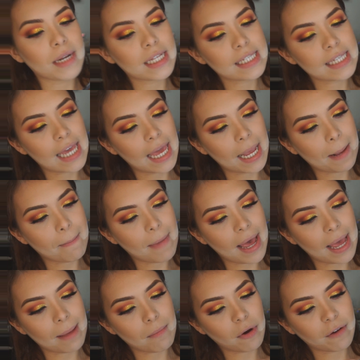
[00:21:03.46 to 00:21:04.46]
I'm going to take
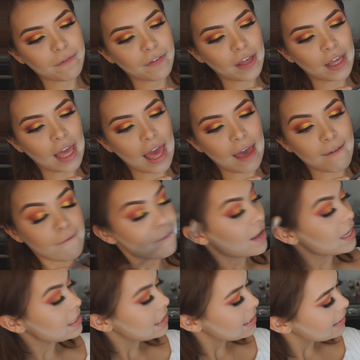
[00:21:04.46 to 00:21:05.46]
my Morphe
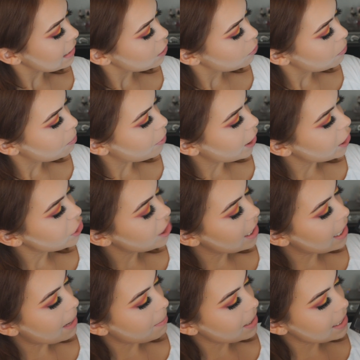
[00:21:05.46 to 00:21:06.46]
M562 brush
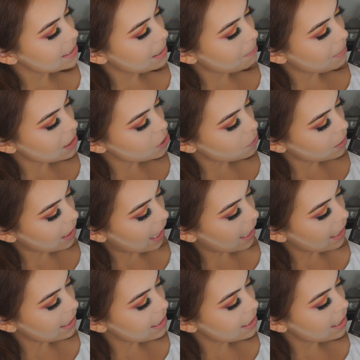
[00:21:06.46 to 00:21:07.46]
and I'm going to dip into
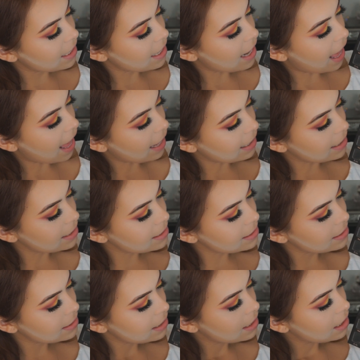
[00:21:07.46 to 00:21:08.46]
Caitlin and
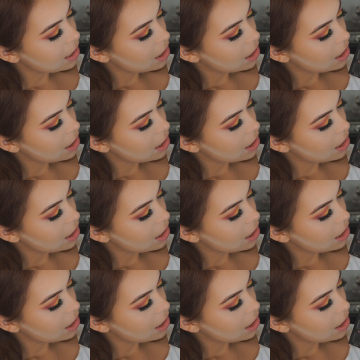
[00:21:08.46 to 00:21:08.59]
Alice.